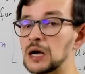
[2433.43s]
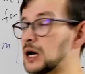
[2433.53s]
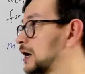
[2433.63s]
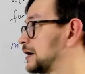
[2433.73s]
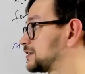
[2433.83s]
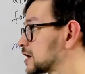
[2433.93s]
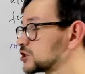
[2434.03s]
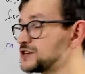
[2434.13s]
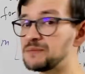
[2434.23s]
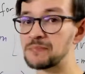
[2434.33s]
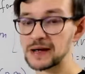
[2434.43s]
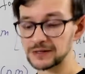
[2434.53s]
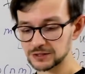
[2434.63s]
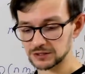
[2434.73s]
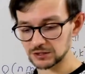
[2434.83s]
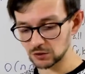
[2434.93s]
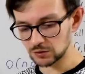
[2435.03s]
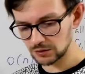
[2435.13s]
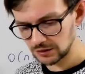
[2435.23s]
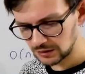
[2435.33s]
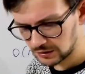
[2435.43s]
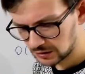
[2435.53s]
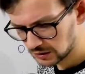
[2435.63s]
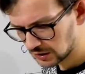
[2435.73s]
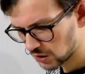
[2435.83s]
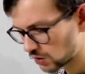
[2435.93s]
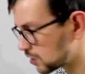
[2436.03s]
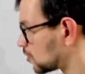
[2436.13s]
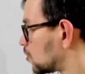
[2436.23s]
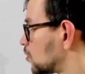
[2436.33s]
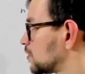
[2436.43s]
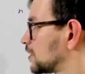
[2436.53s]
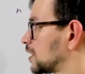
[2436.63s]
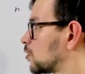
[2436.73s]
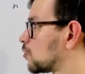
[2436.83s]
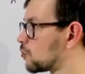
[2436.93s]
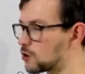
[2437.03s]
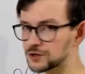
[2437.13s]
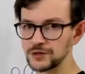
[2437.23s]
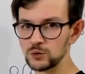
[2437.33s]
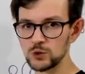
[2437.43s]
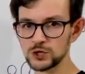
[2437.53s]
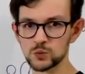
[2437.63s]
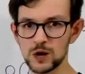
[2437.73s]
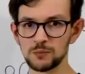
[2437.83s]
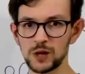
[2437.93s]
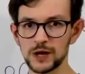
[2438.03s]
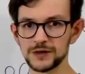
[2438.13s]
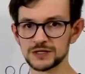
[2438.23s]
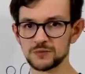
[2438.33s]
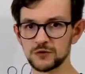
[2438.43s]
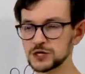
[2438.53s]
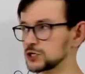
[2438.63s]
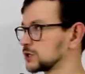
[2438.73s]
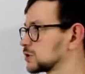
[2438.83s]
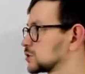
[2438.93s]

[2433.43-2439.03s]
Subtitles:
It actually depends on the order in which we apply this operation.